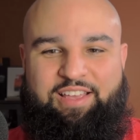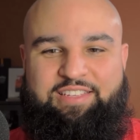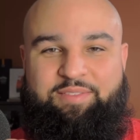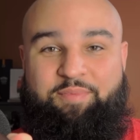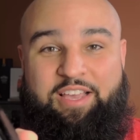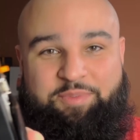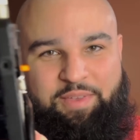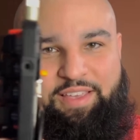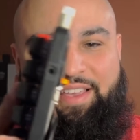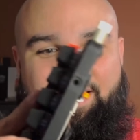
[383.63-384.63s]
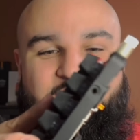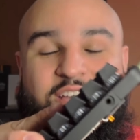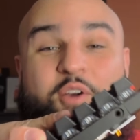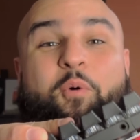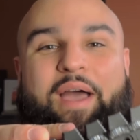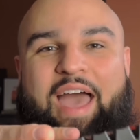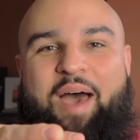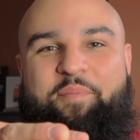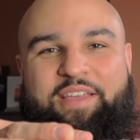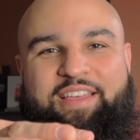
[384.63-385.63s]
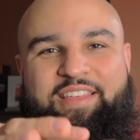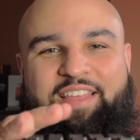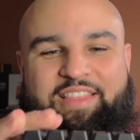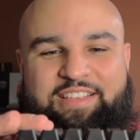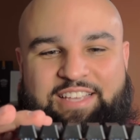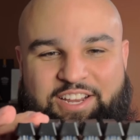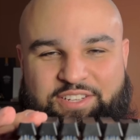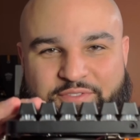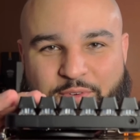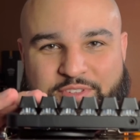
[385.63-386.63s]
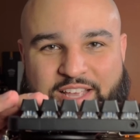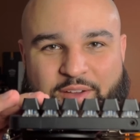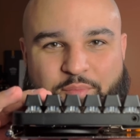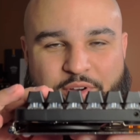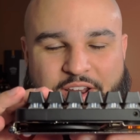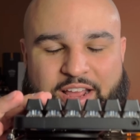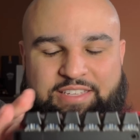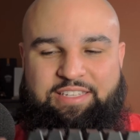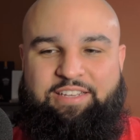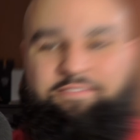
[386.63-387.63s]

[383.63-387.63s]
is. Makes me quite happy that this actually folds down pretty nicely.